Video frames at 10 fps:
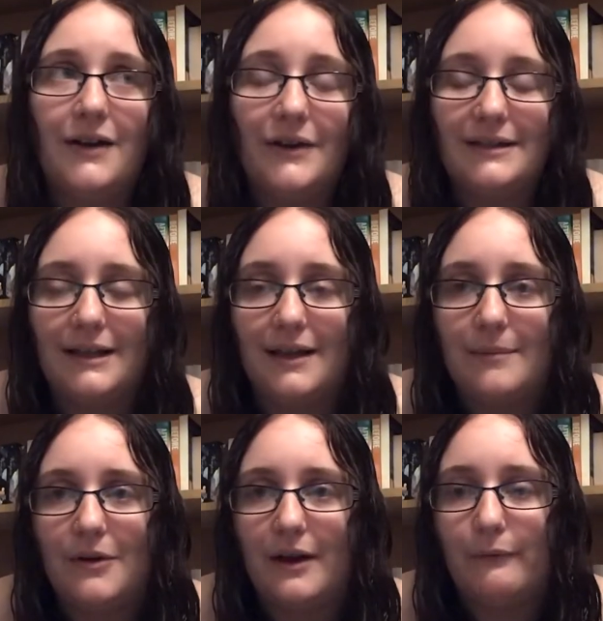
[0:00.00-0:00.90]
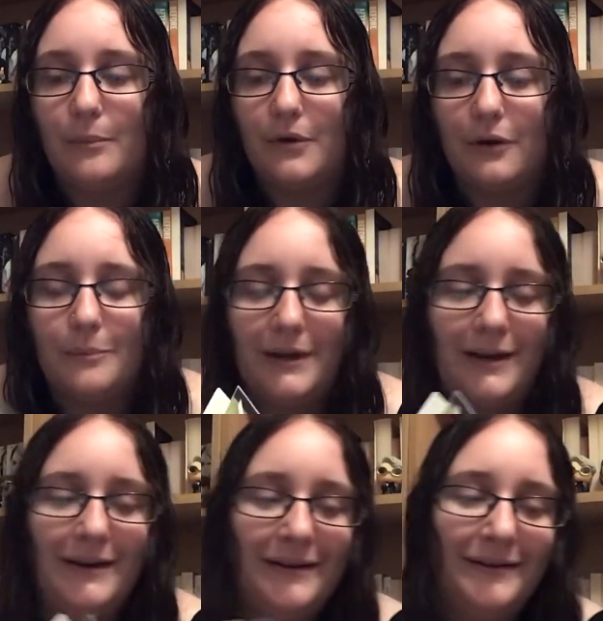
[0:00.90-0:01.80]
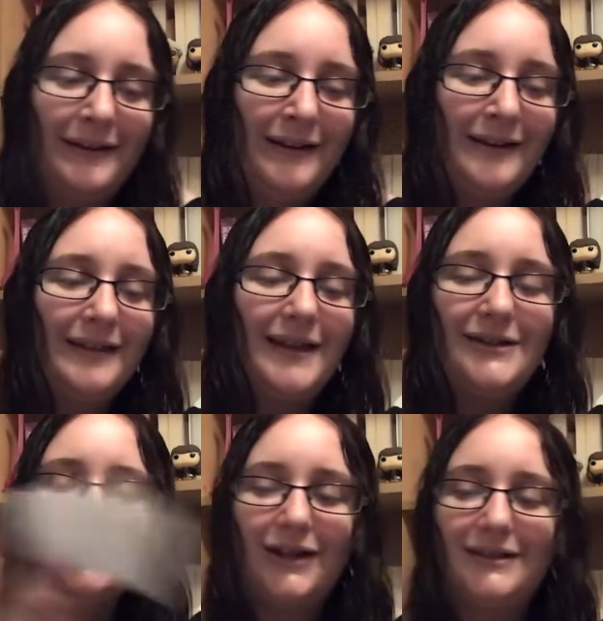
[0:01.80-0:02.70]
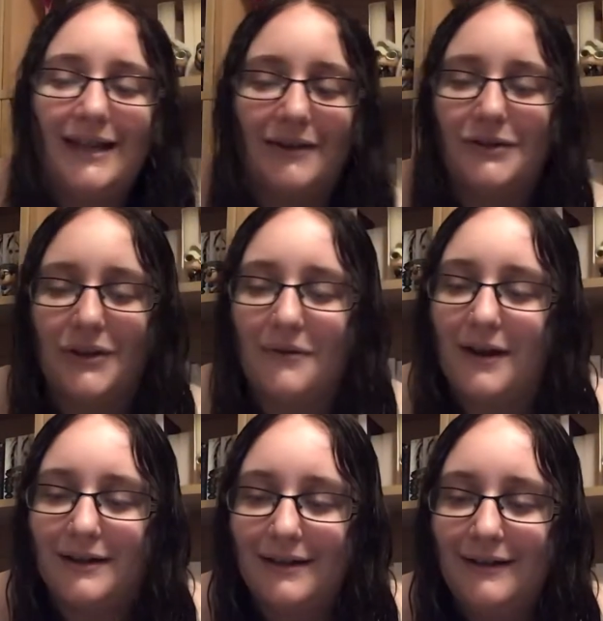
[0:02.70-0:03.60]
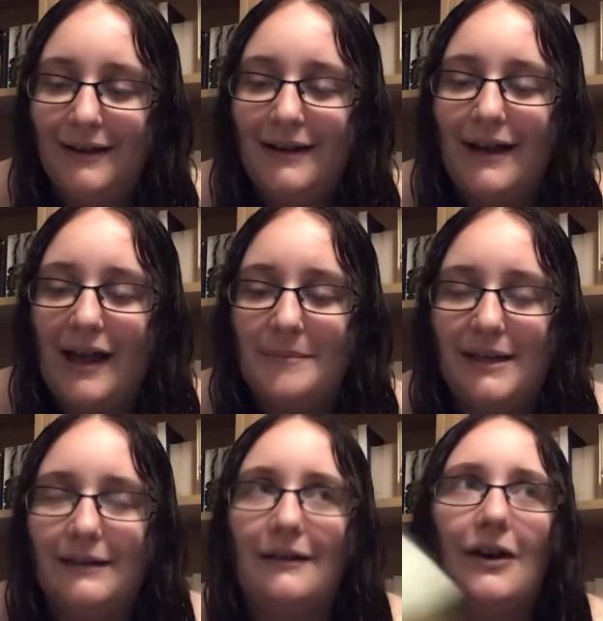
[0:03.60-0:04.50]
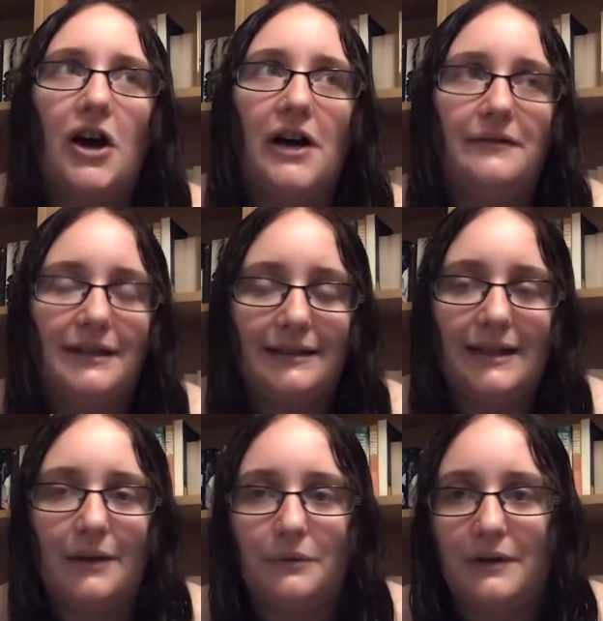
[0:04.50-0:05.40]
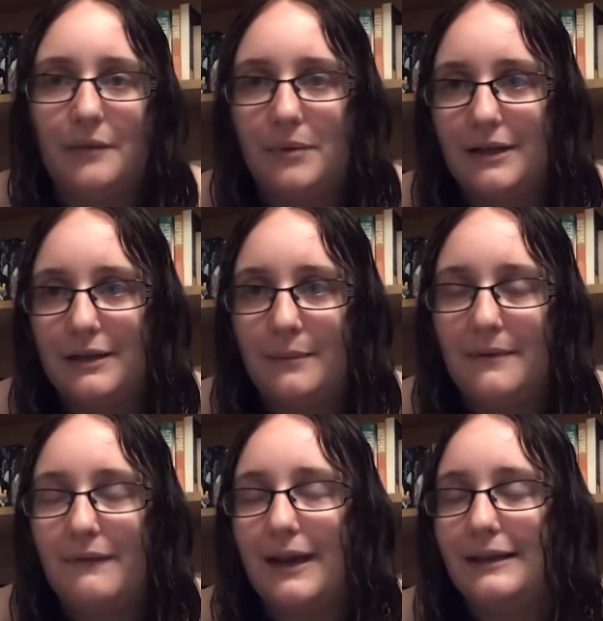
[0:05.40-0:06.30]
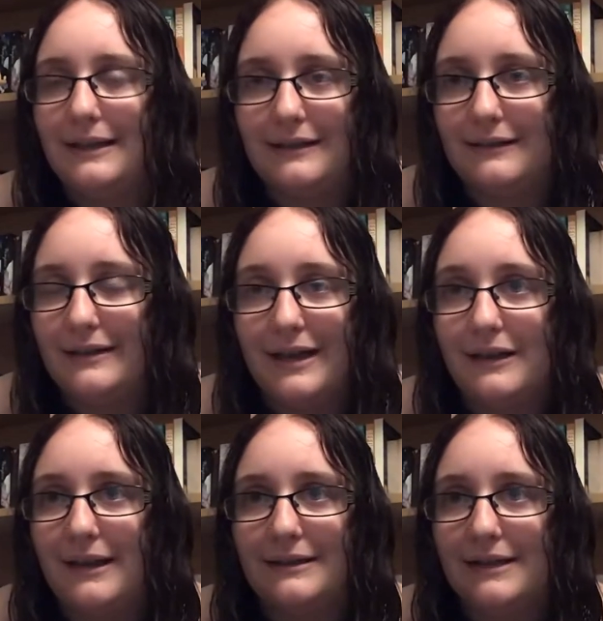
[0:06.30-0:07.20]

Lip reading: I know I say that about every book, but they just all sound so good. I mean, obviously I wouldn't have picked them if I didn't think